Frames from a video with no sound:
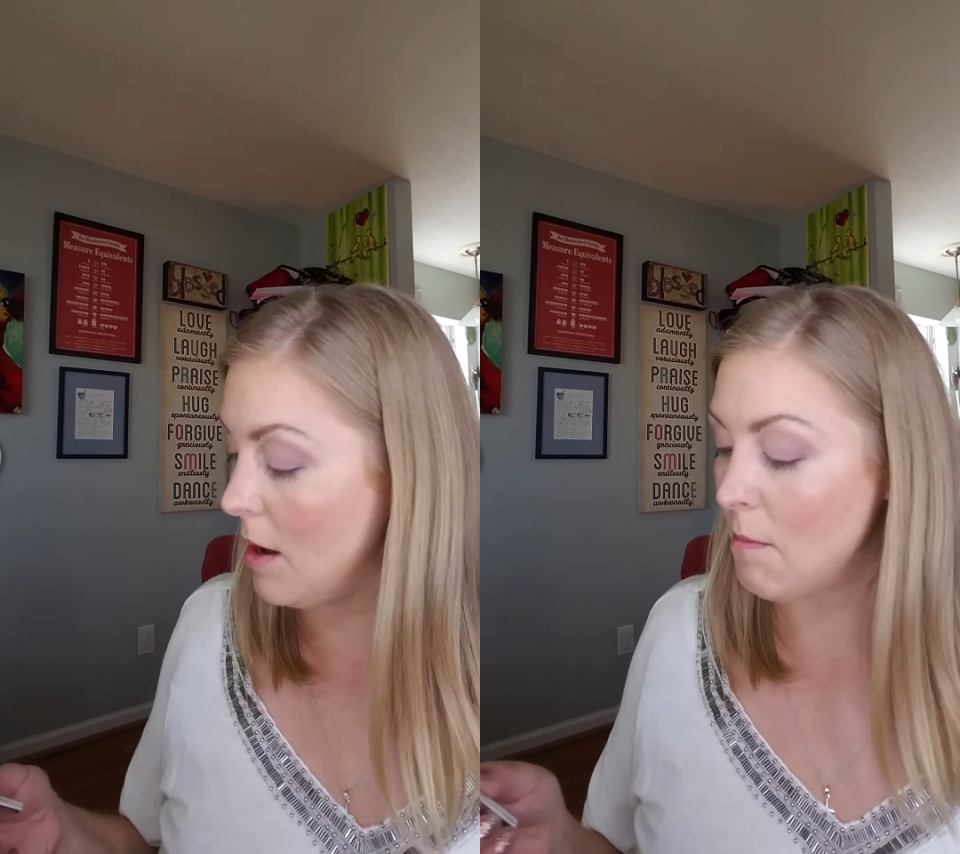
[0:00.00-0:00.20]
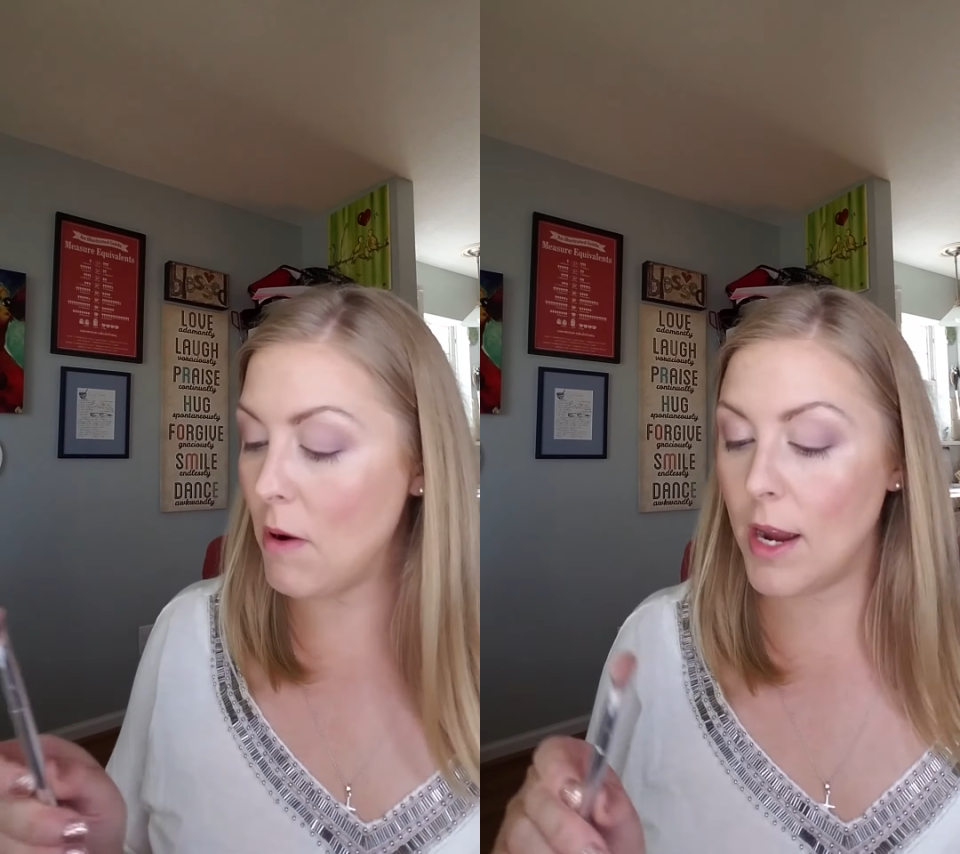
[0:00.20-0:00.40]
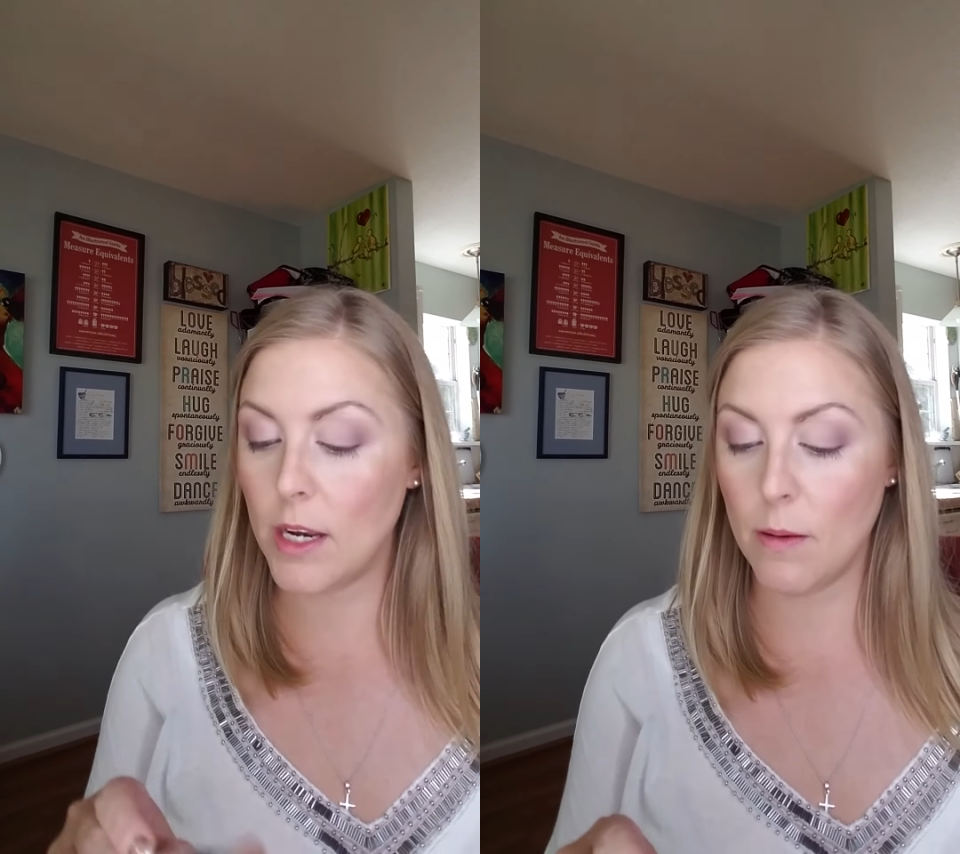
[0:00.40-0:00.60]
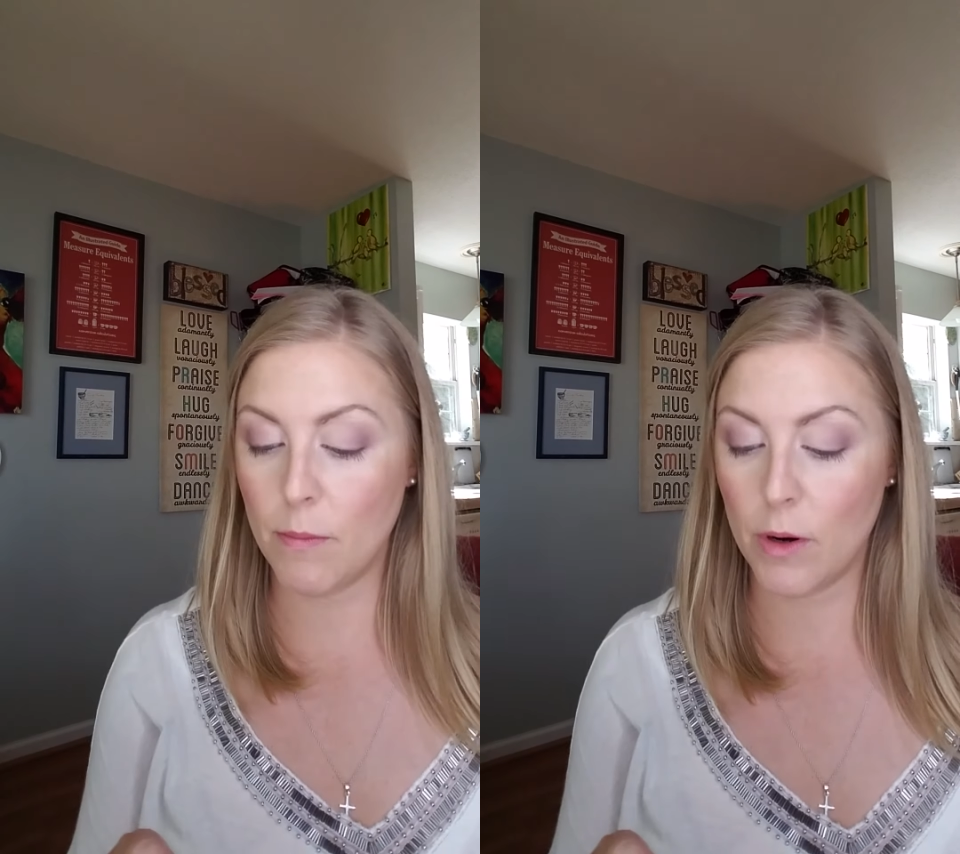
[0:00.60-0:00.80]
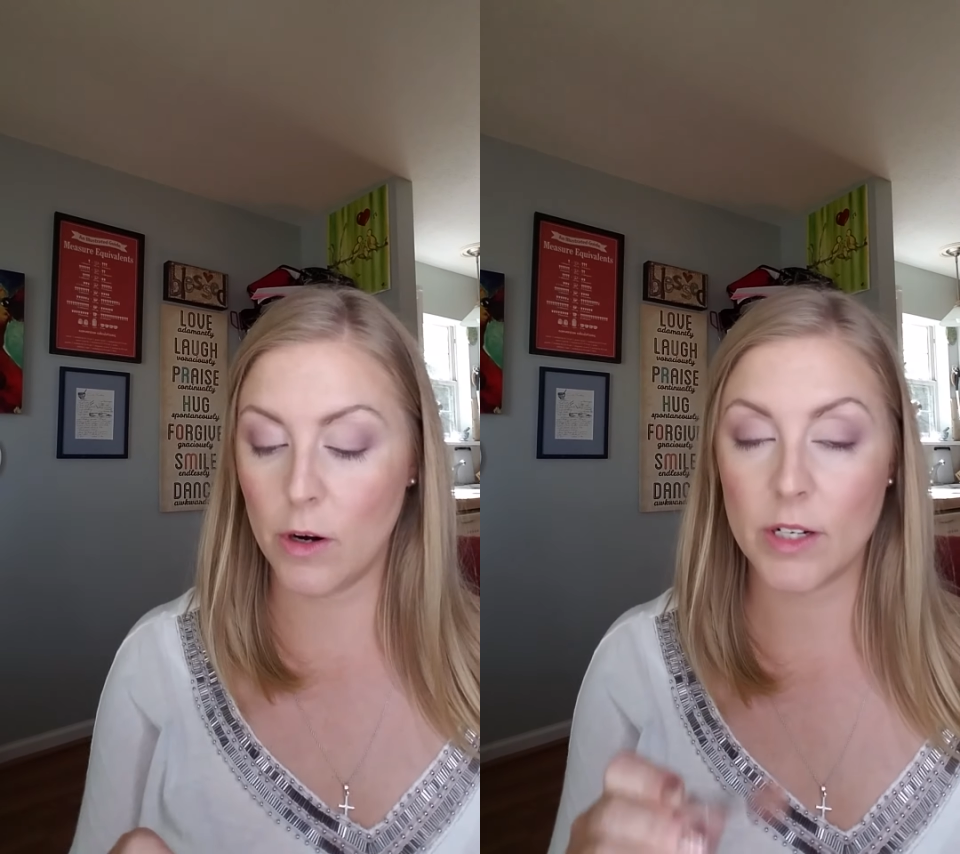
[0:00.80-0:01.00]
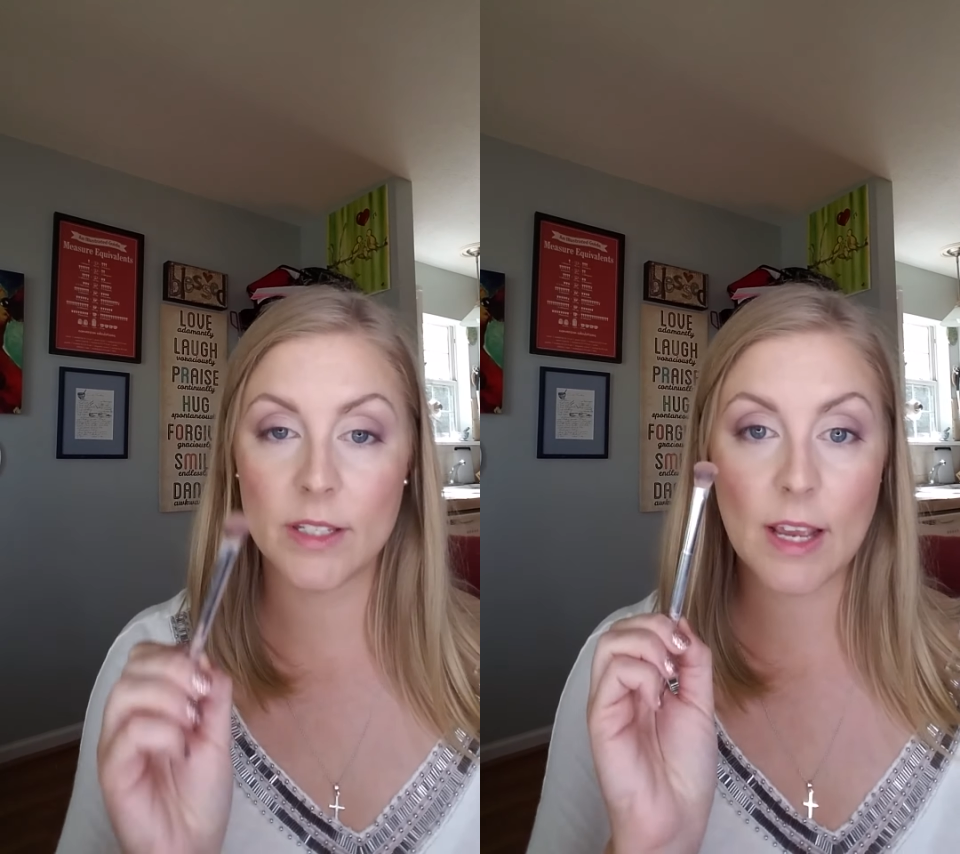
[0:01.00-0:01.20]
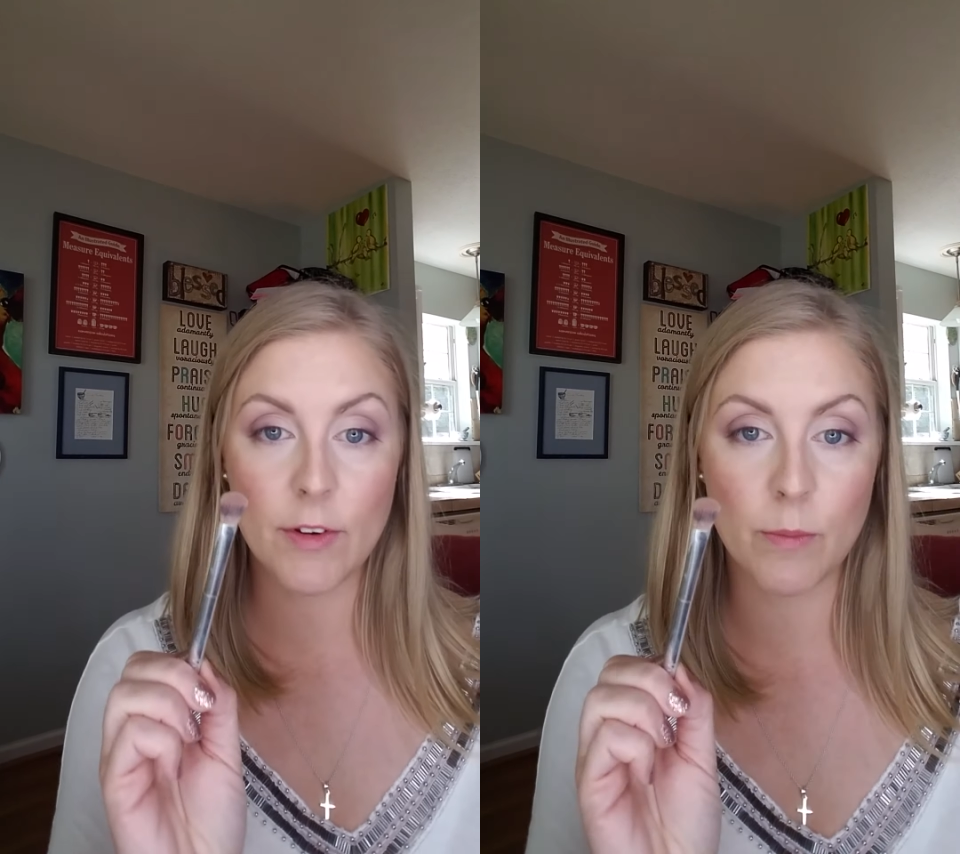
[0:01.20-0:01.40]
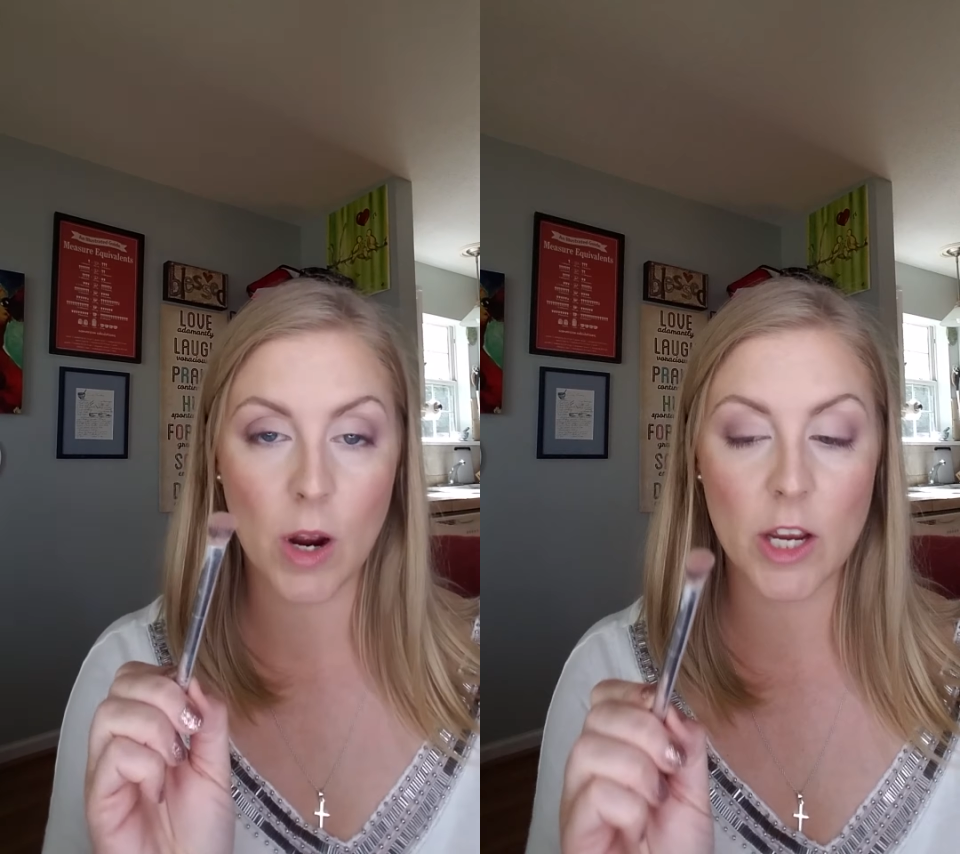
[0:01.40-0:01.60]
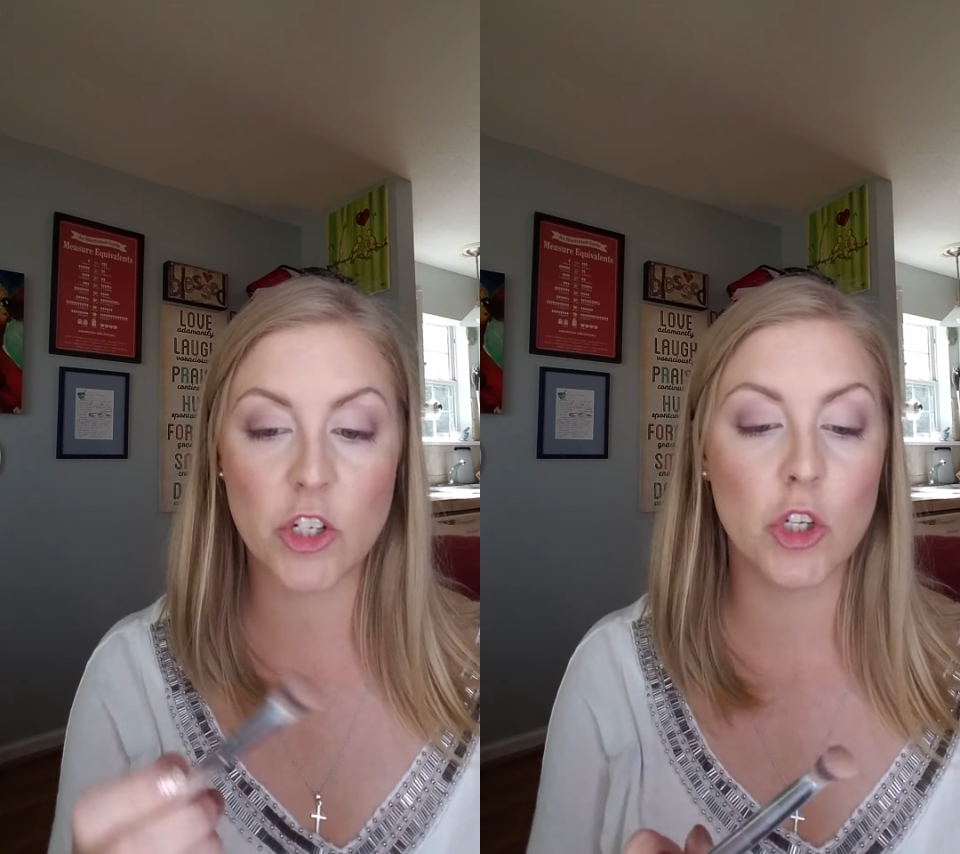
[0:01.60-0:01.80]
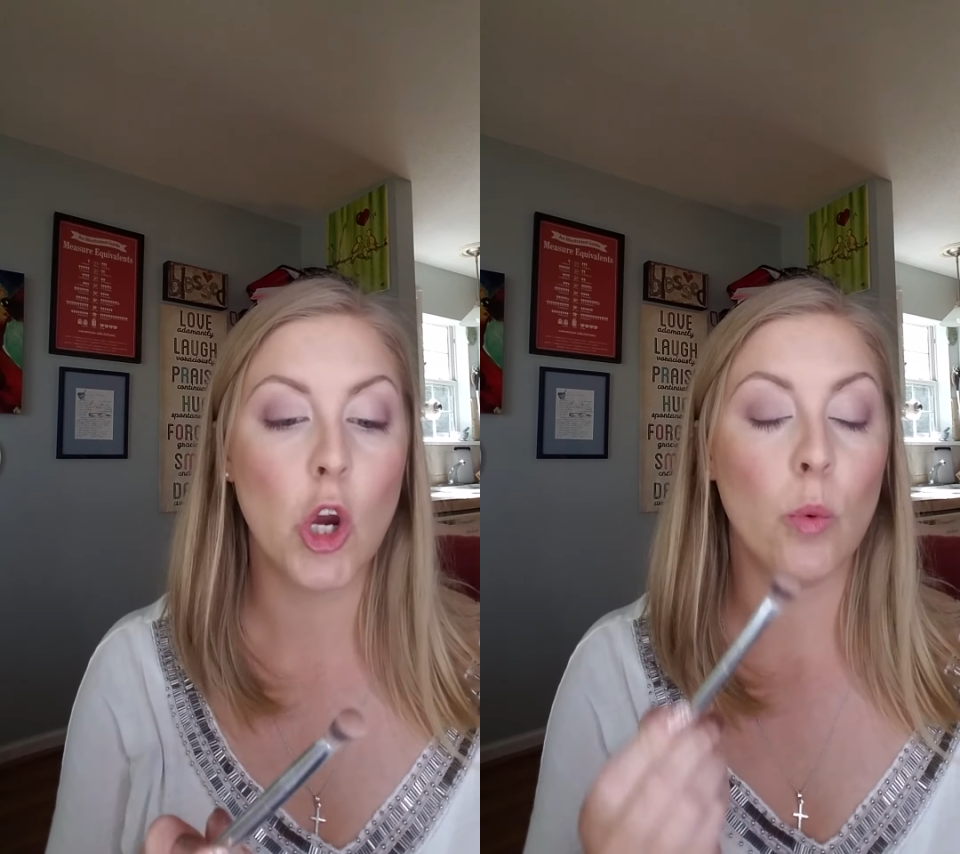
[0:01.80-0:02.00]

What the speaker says: my number 7 brush